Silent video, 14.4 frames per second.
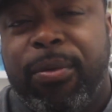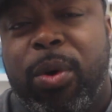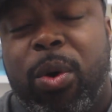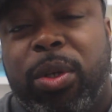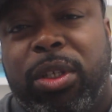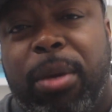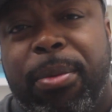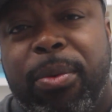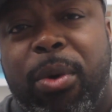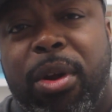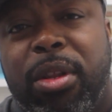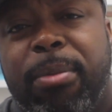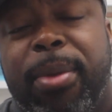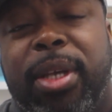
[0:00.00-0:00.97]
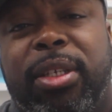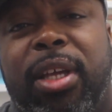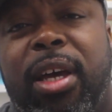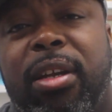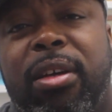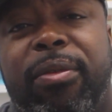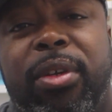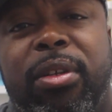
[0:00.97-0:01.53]
course, I've been wearing the mess
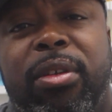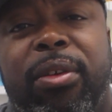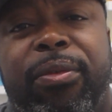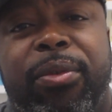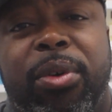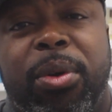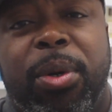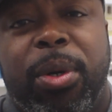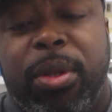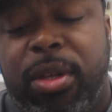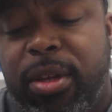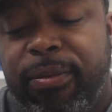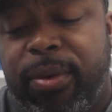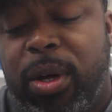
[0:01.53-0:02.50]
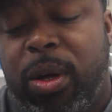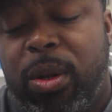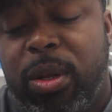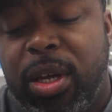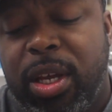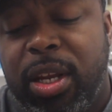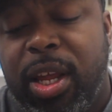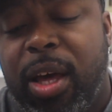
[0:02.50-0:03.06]
out of it for the
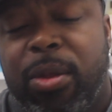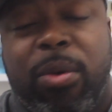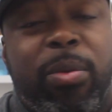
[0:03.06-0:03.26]
fall and now